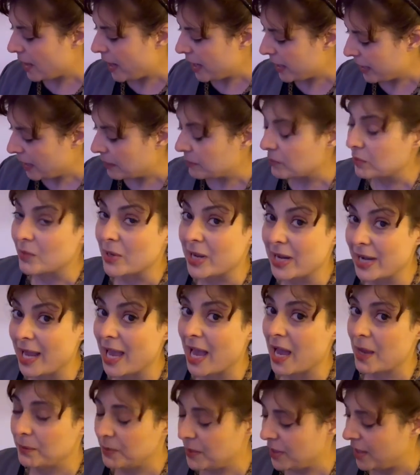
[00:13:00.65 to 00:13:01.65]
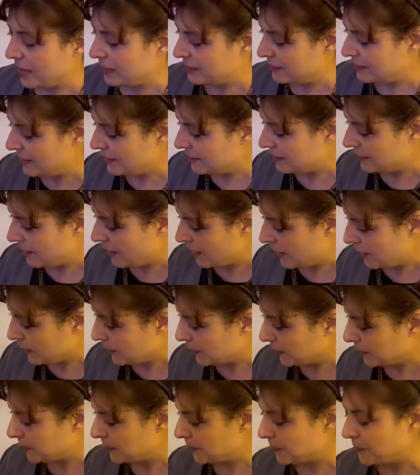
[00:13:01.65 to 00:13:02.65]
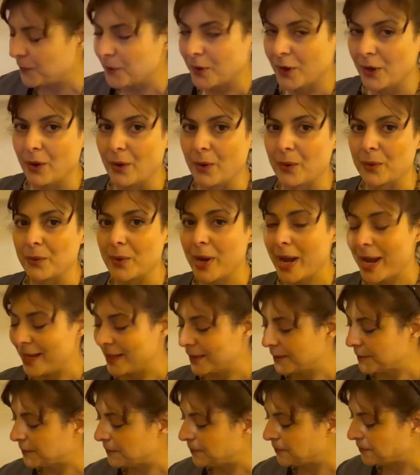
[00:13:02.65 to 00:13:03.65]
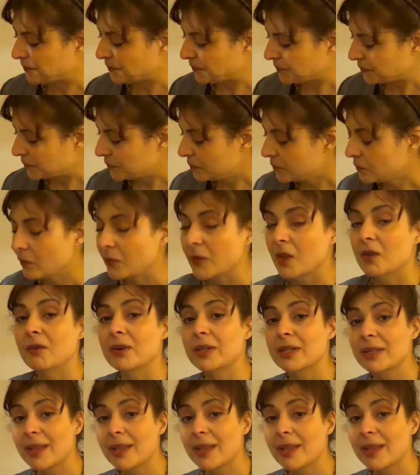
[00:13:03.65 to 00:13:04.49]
And I'm really happy I did that. Alright, when